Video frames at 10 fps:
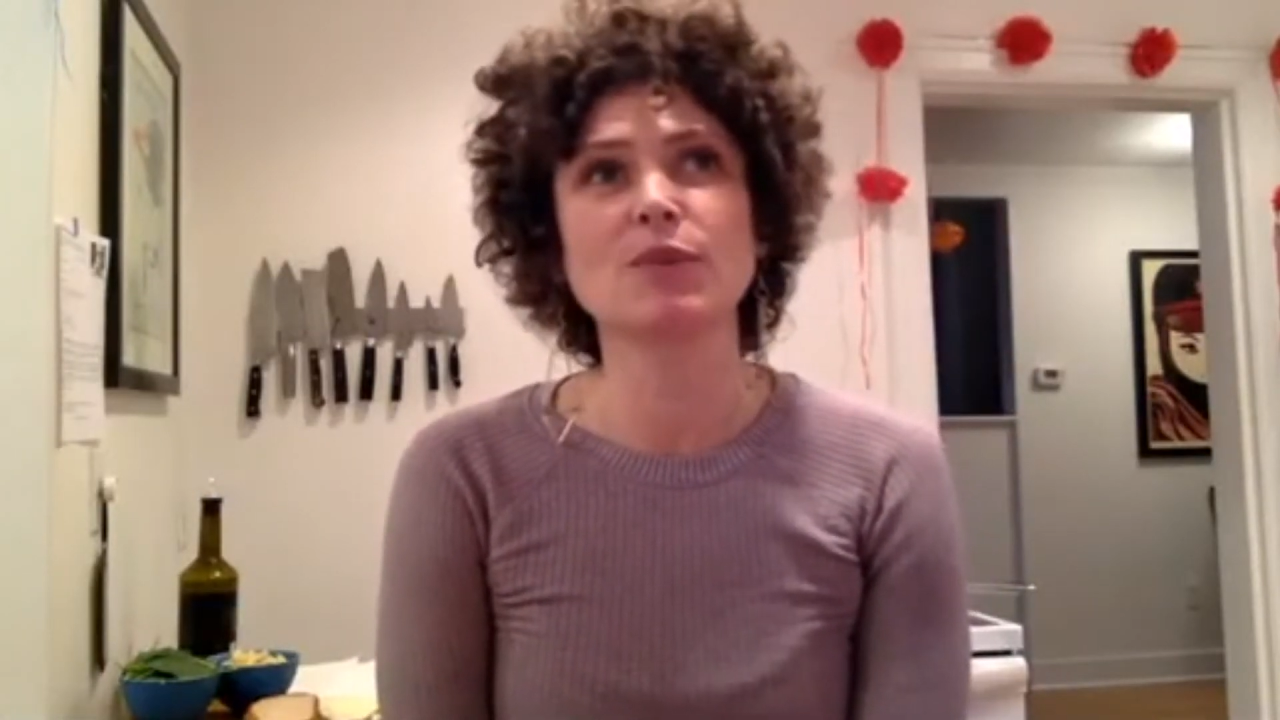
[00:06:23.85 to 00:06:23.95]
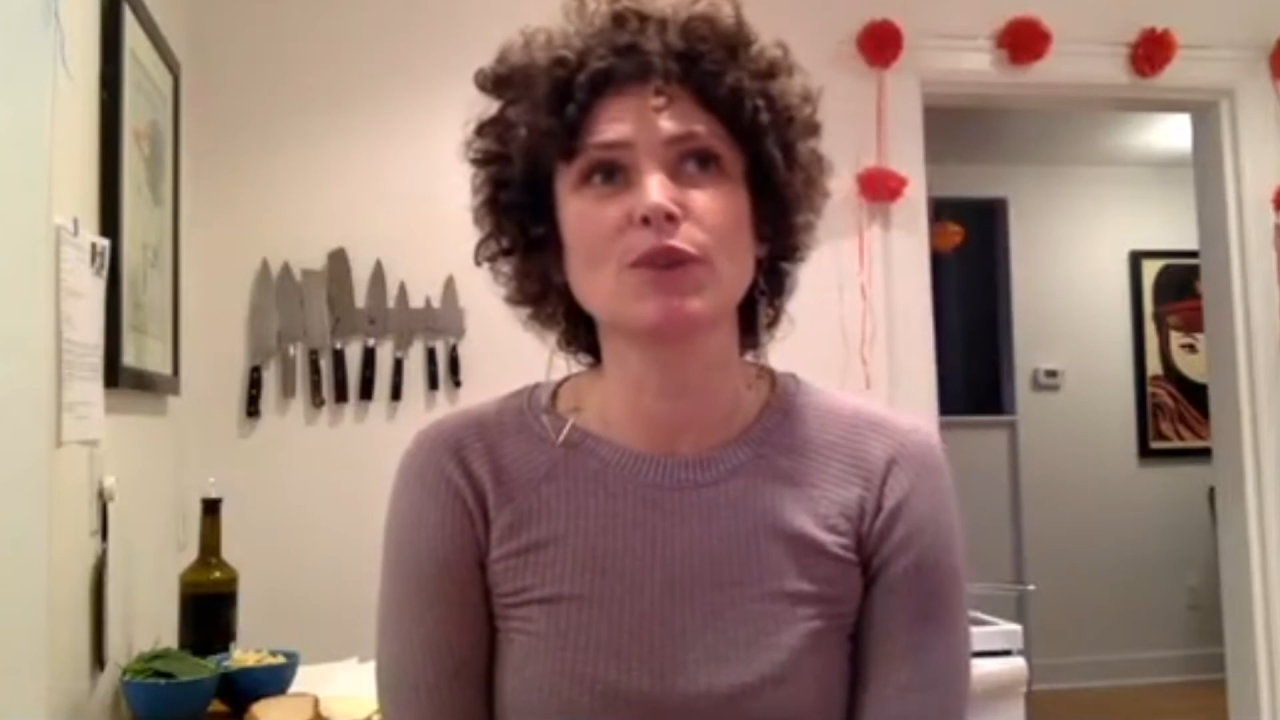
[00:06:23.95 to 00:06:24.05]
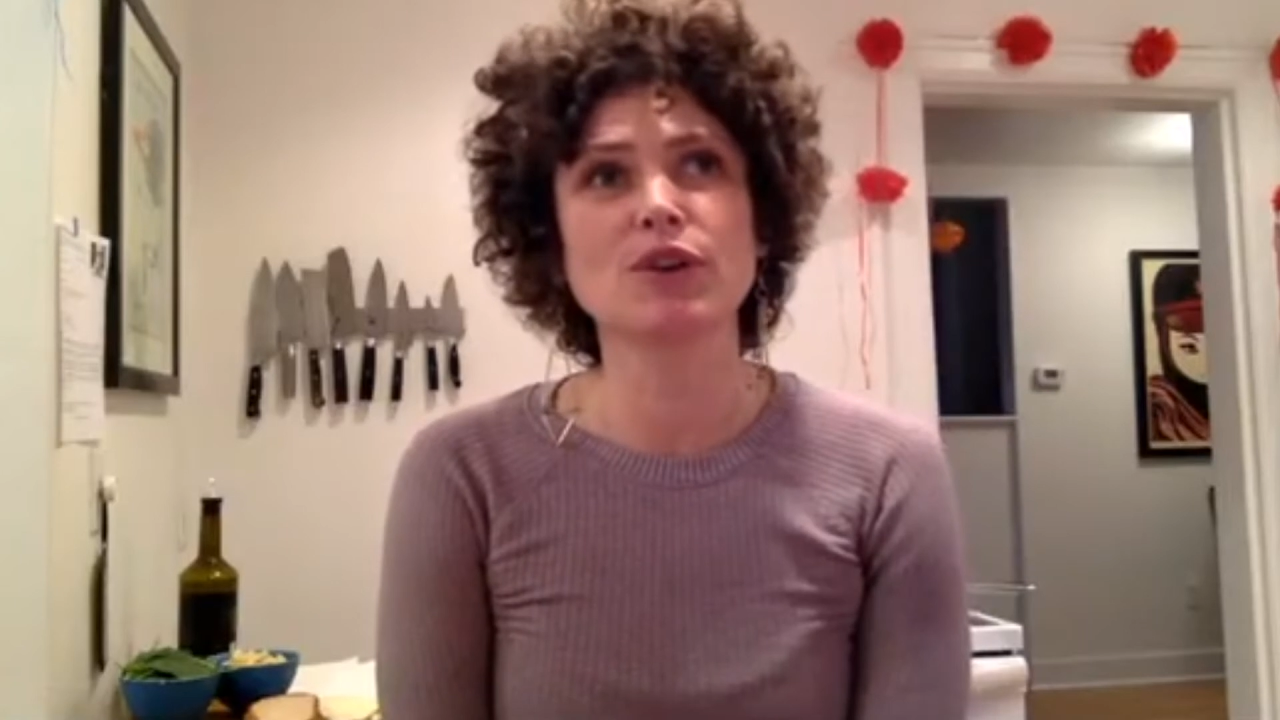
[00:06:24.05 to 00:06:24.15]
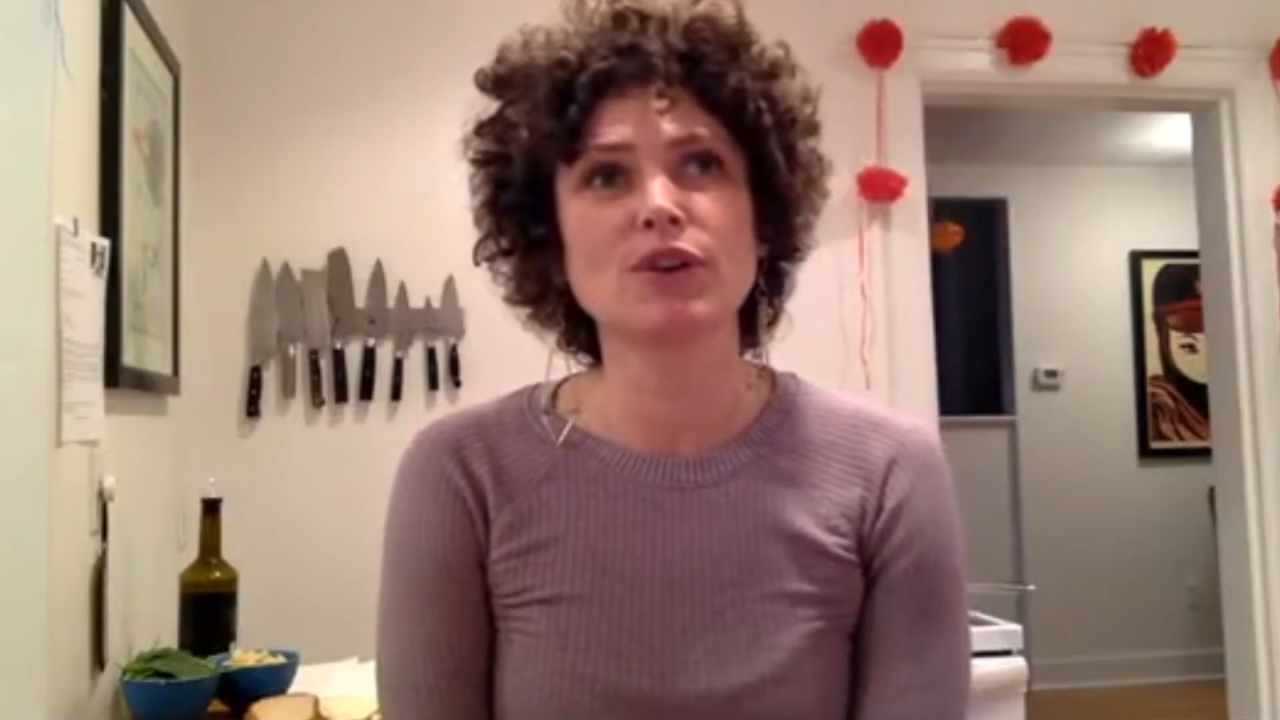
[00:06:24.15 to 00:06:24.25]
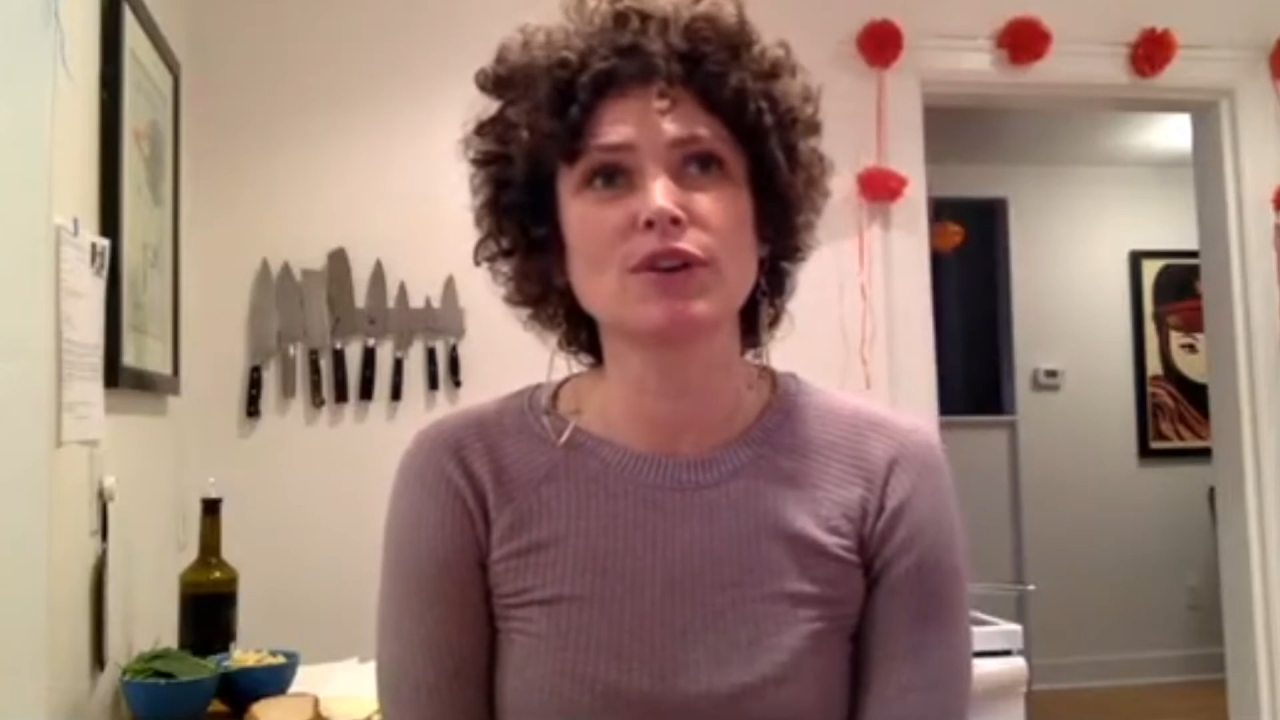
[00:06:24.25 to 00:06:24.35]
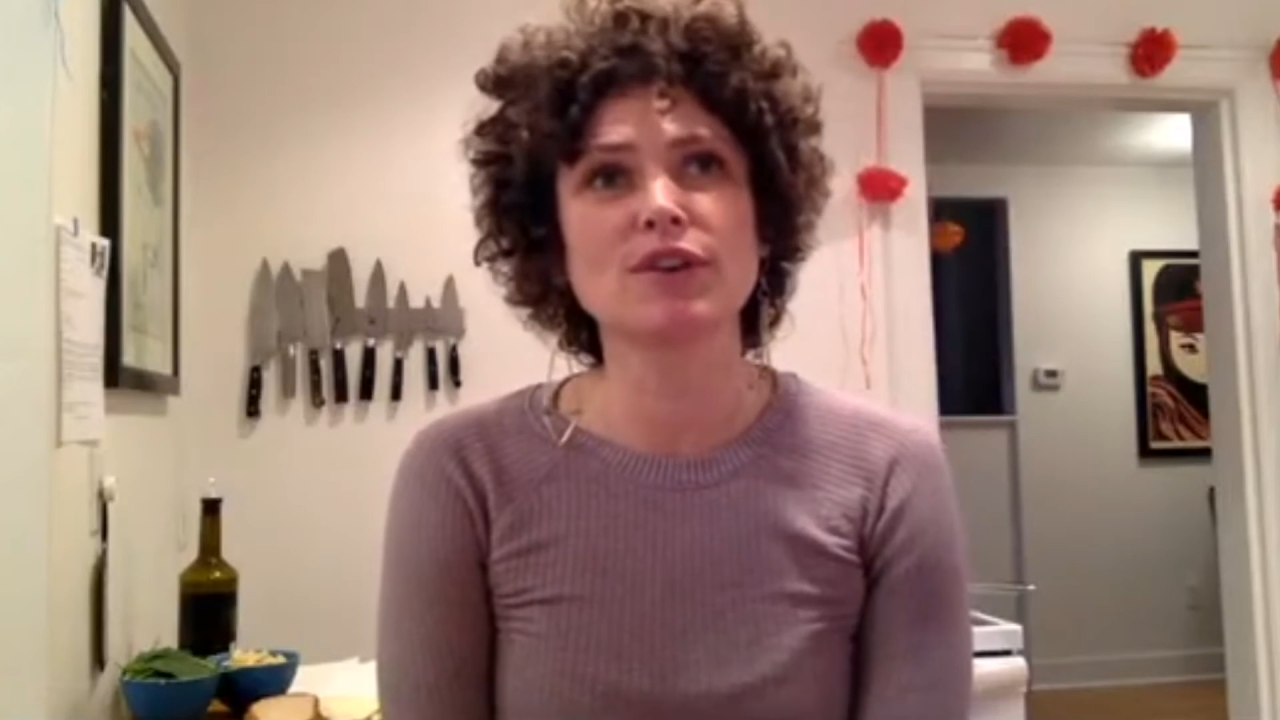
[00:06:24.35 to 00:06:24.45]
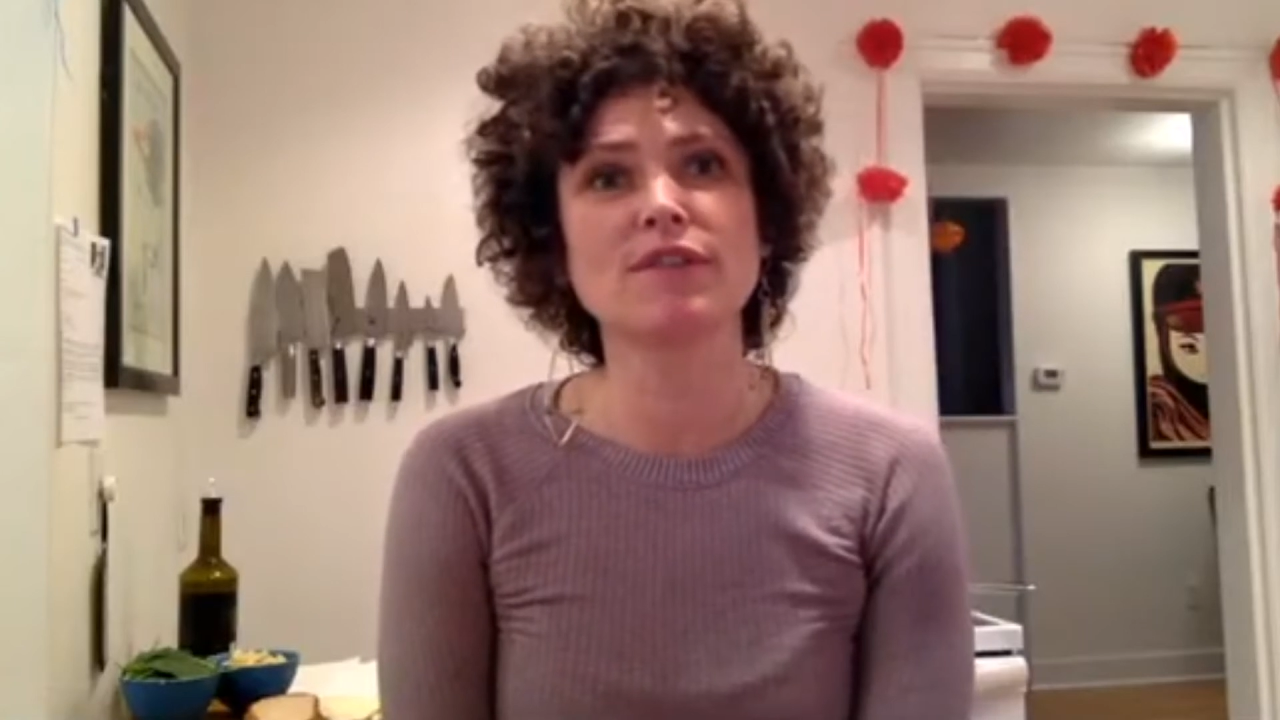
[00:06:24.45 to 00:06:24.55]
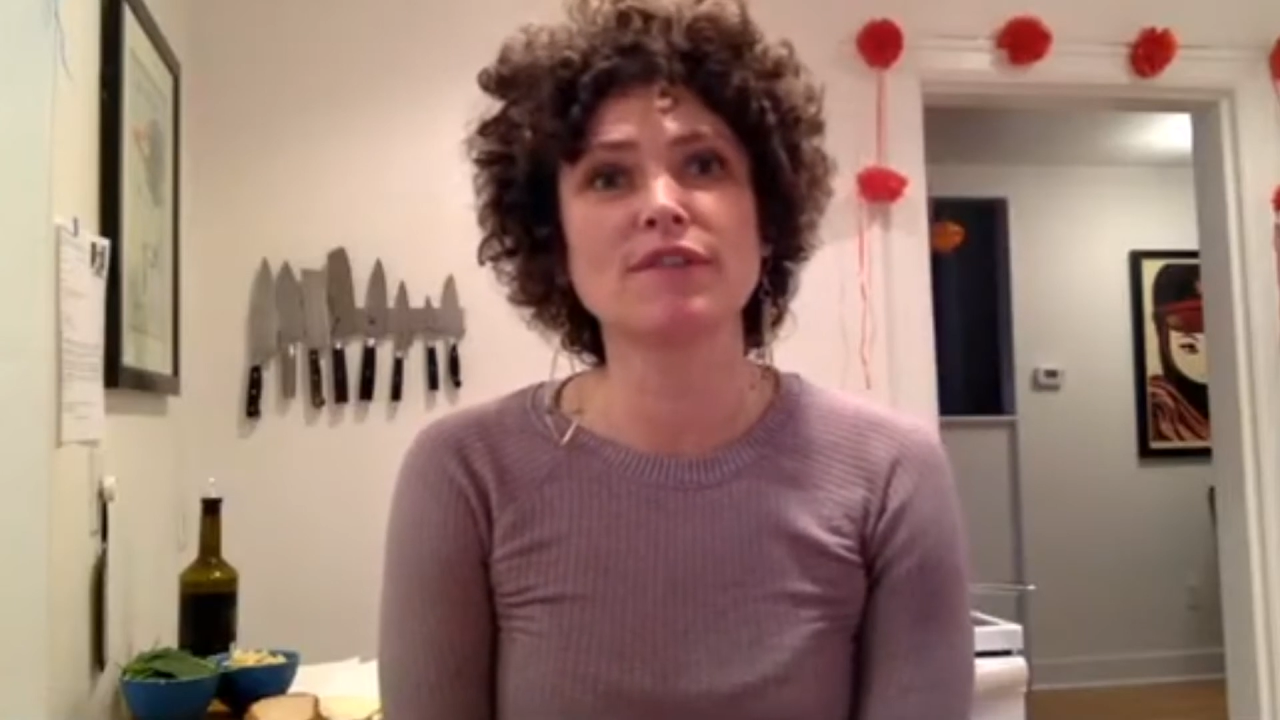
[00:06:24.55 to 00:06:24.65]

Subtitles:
were